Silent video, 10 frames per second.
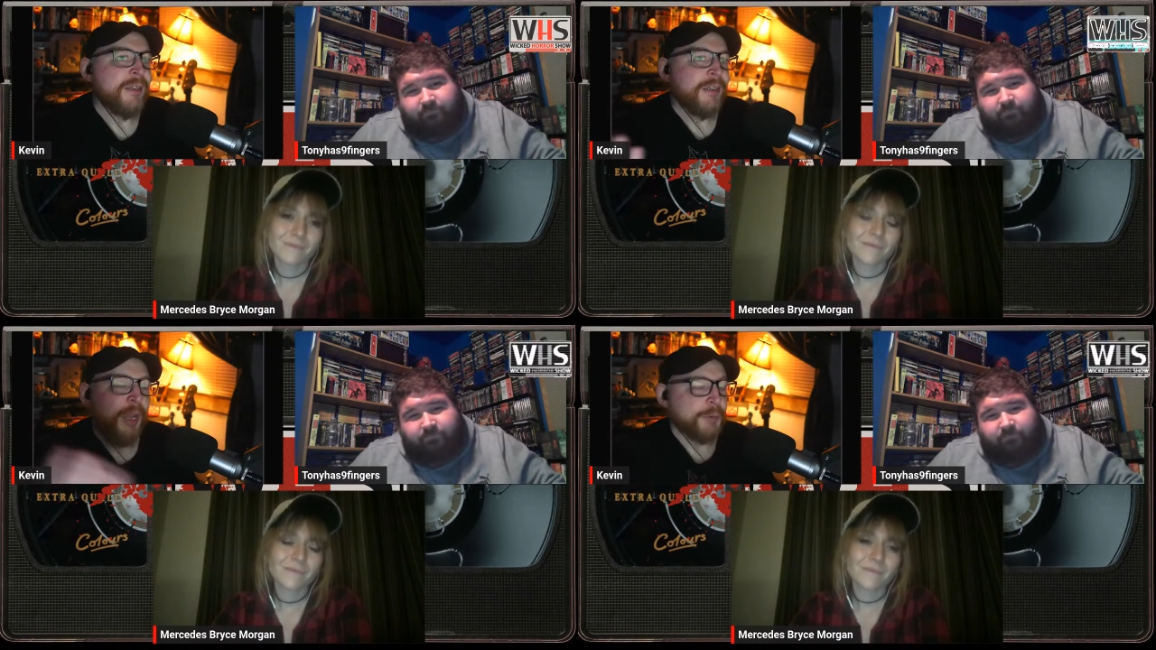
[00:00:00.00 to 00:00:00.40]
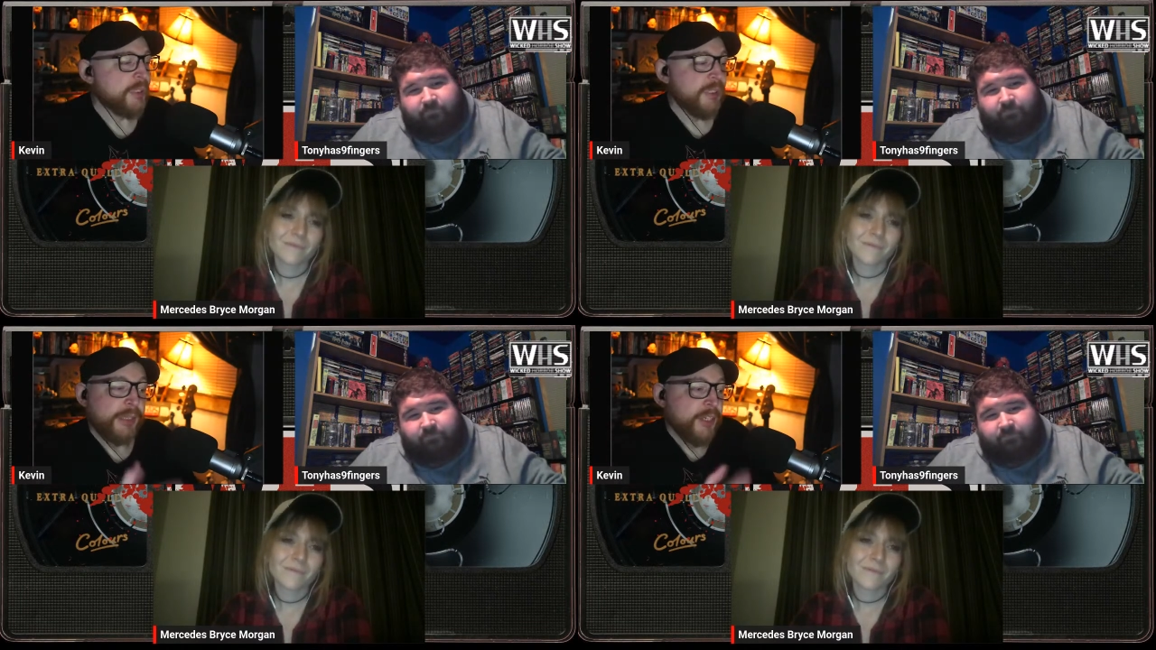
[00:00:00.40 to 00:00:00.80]
Speaker 1: I was
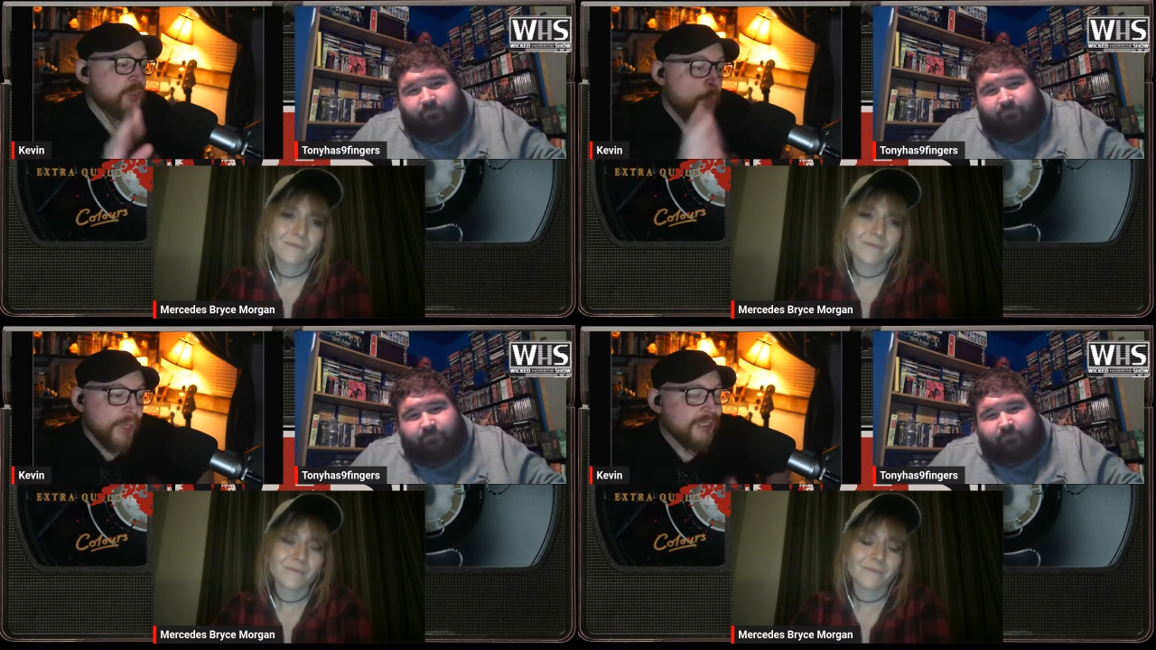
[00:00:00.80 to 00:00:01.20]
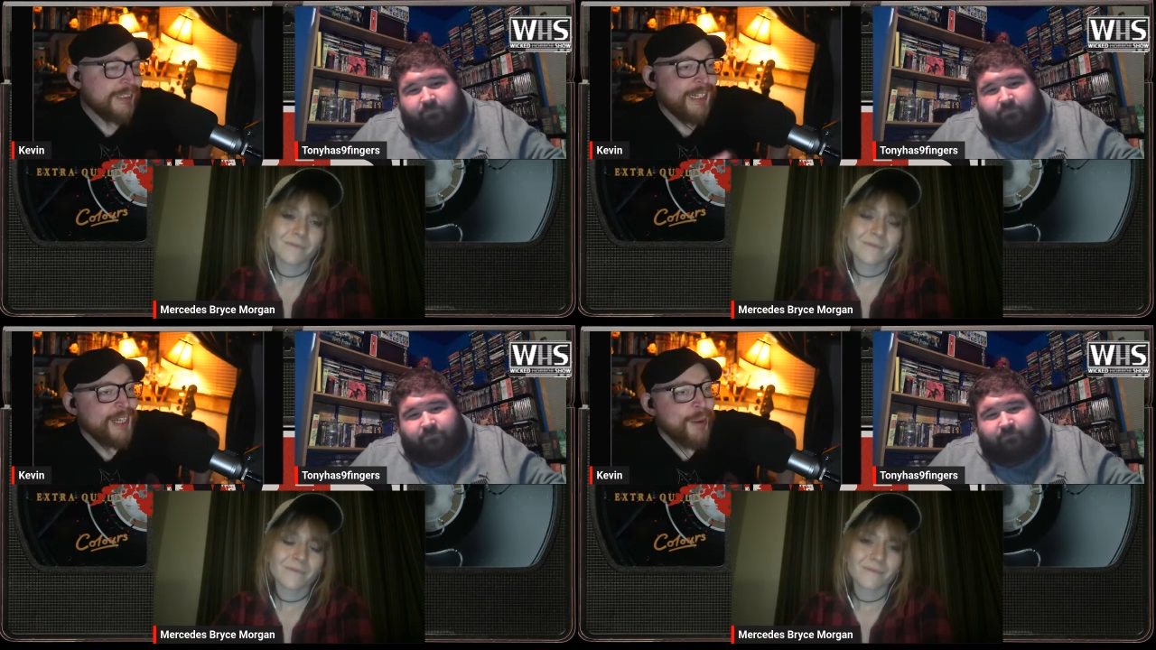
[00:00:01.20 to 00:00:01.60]
just like, there's one
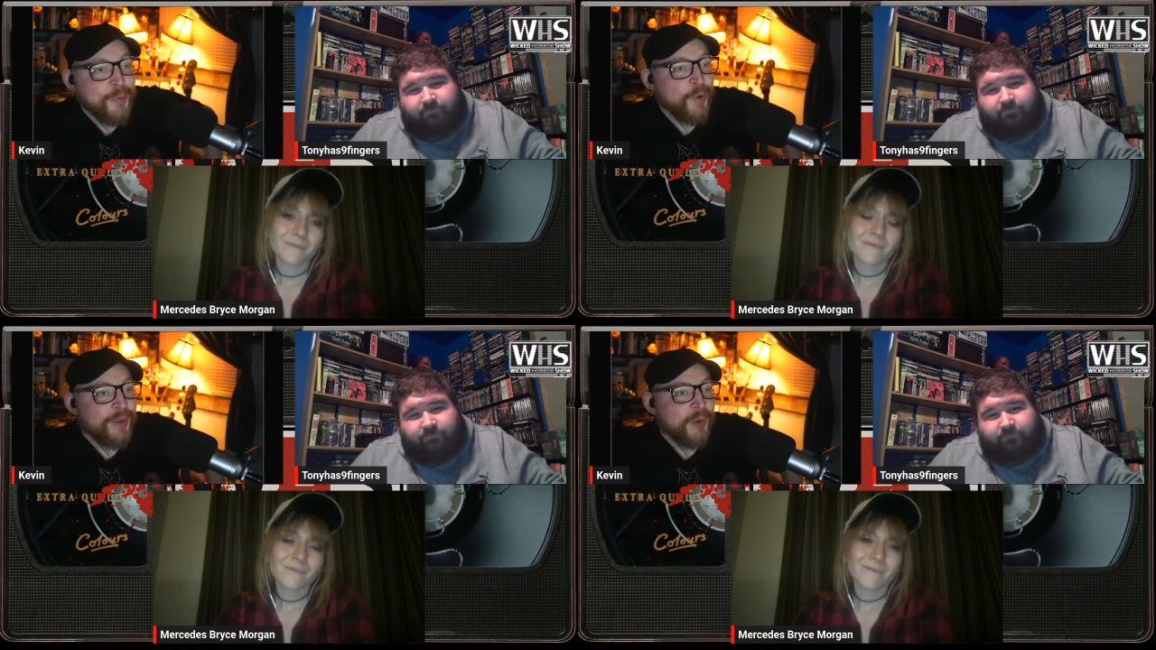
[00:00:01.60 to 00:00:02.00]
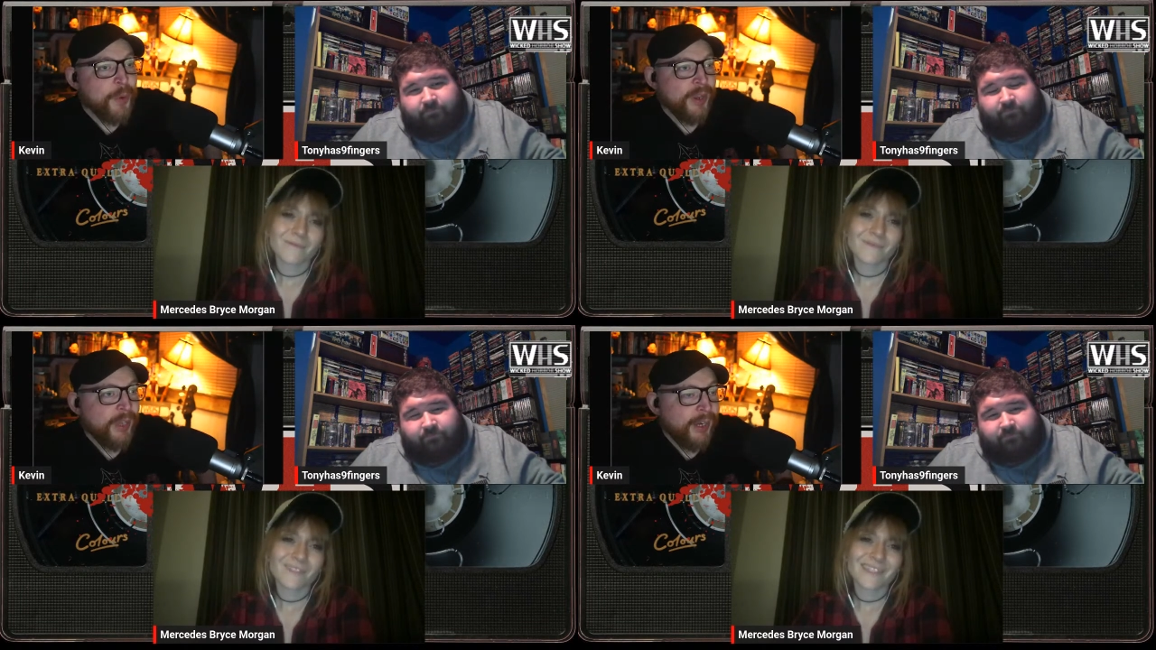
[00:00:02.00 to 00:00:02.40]
scene in that movie
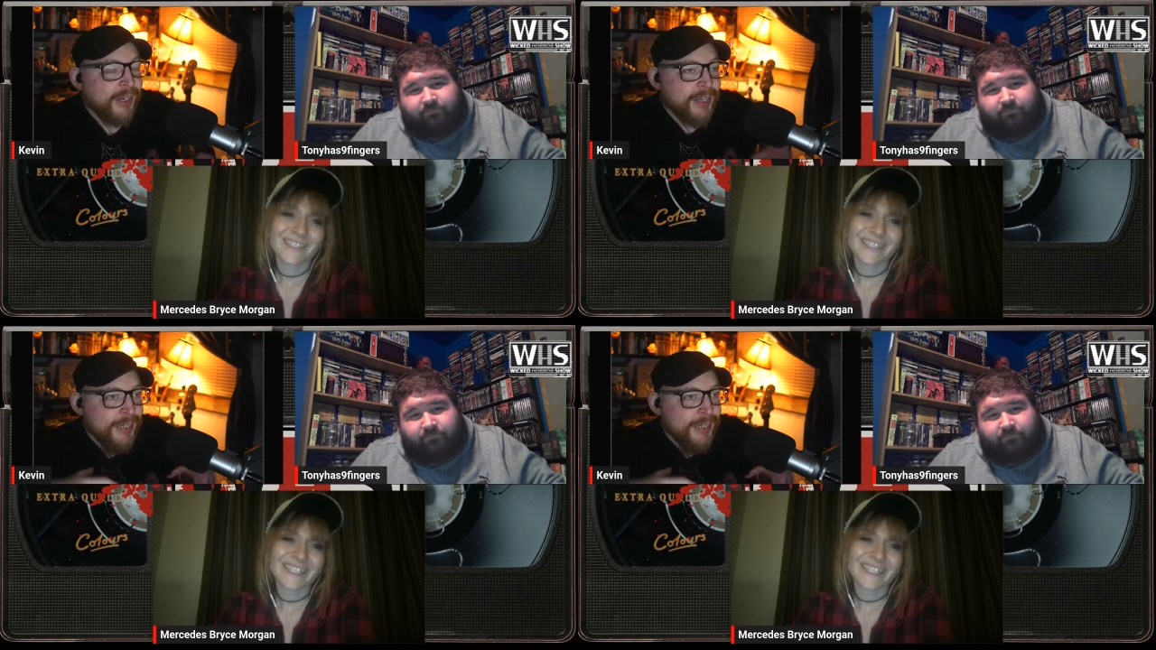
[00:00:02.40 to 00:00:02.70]
where like